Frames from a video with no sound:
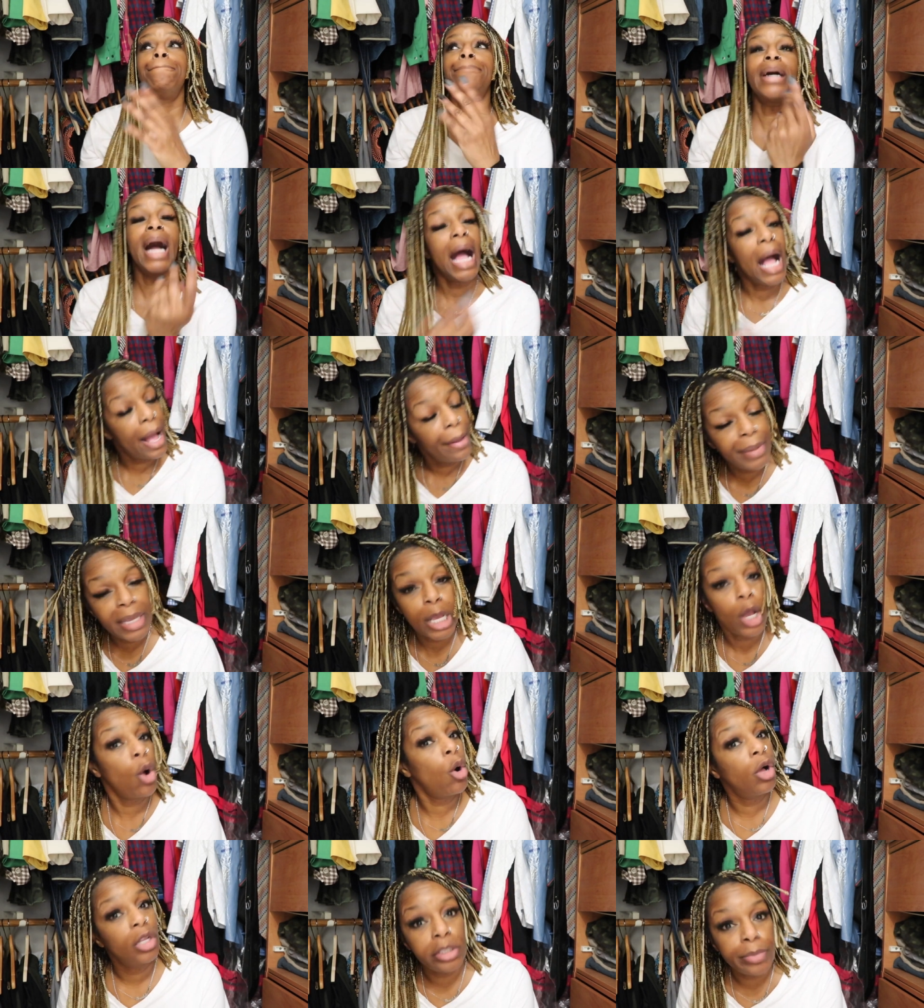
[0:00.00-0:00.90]
Bobby
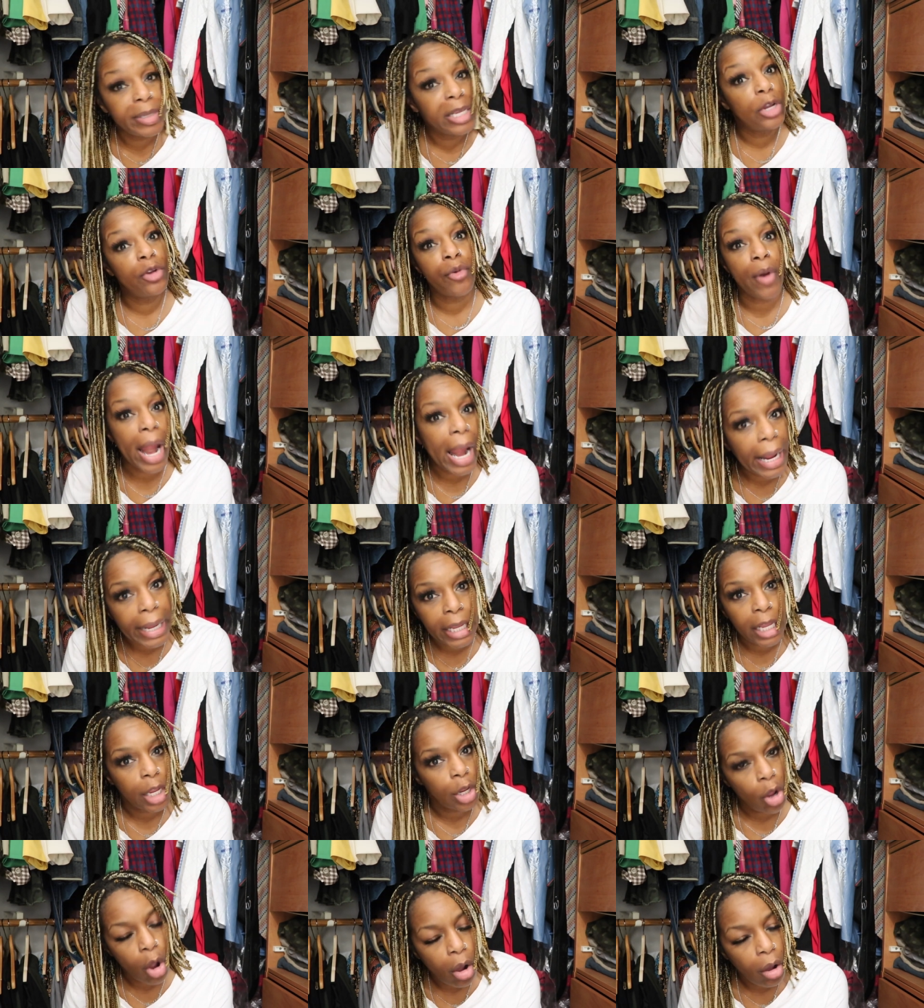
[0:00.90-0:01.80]
calls me
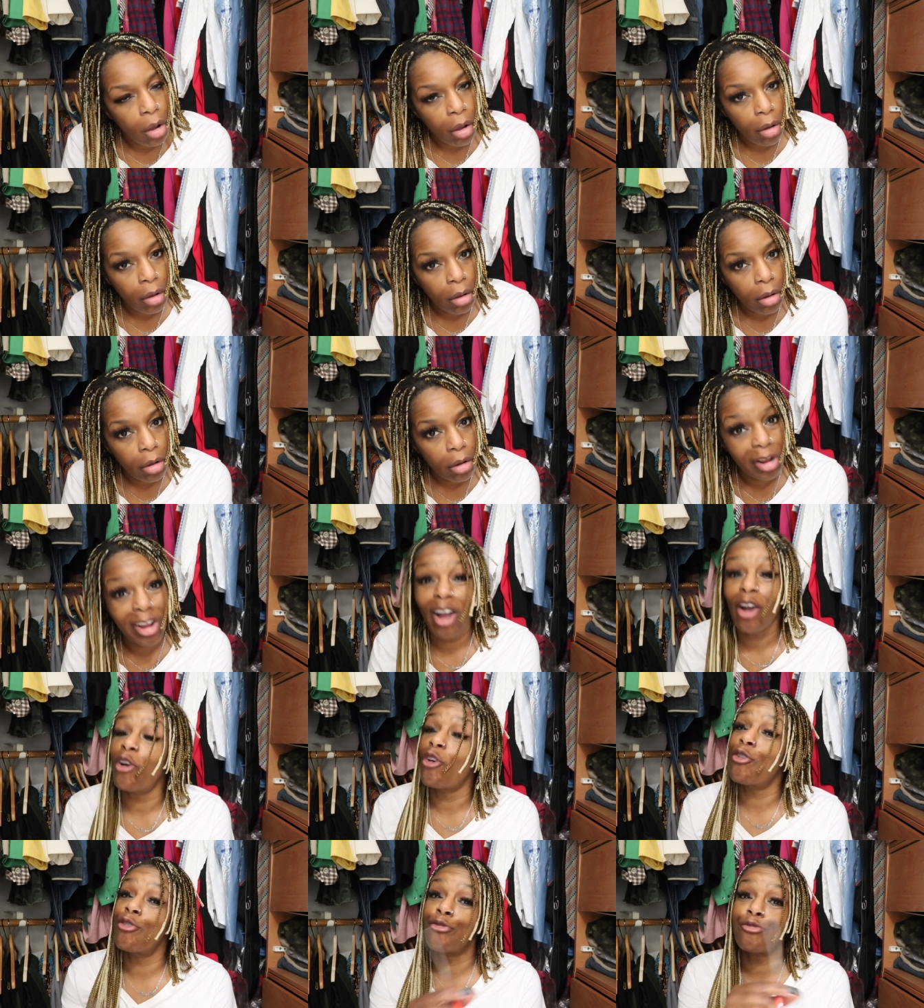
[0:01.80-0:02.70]
crying, y'all.
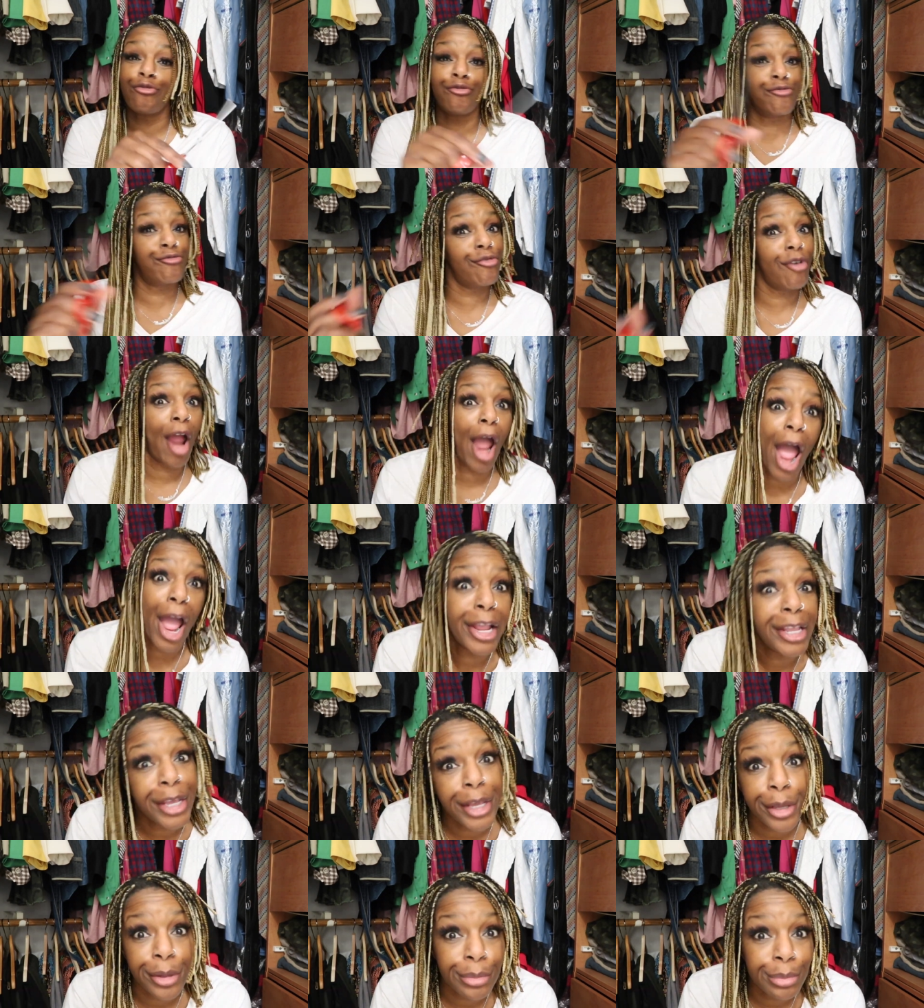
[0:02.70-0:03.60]

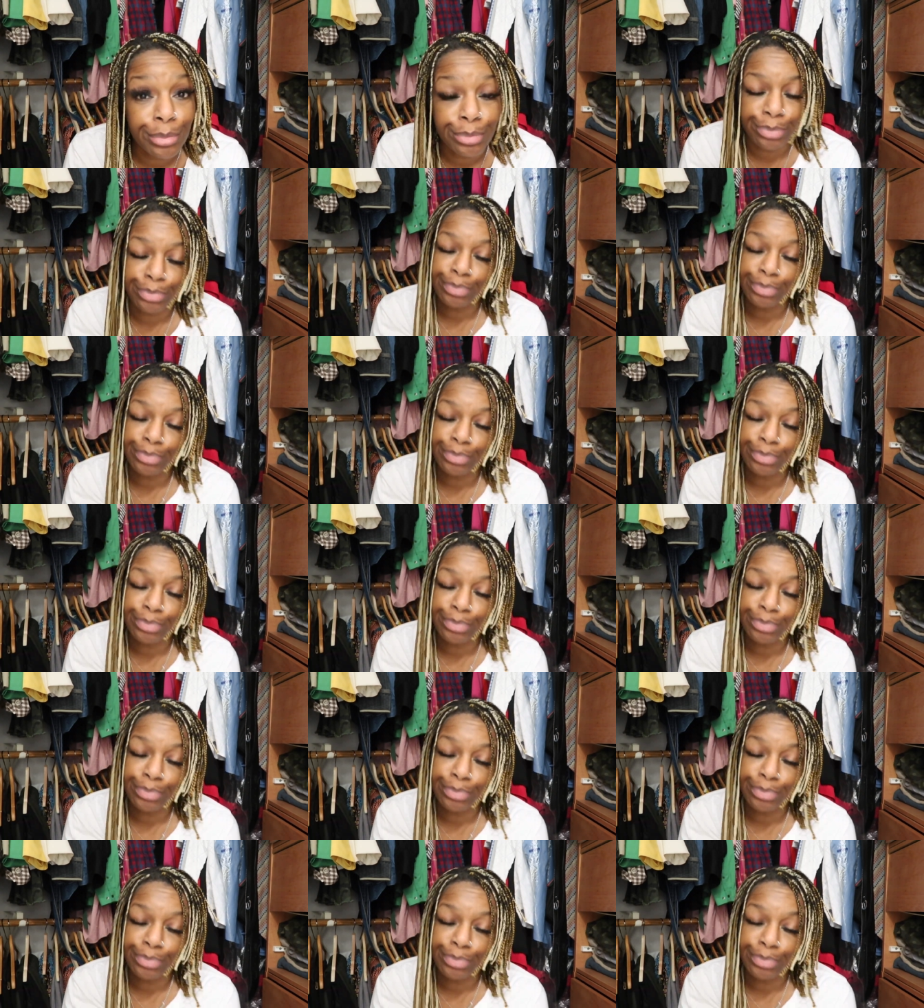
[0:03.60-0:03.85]
Crying.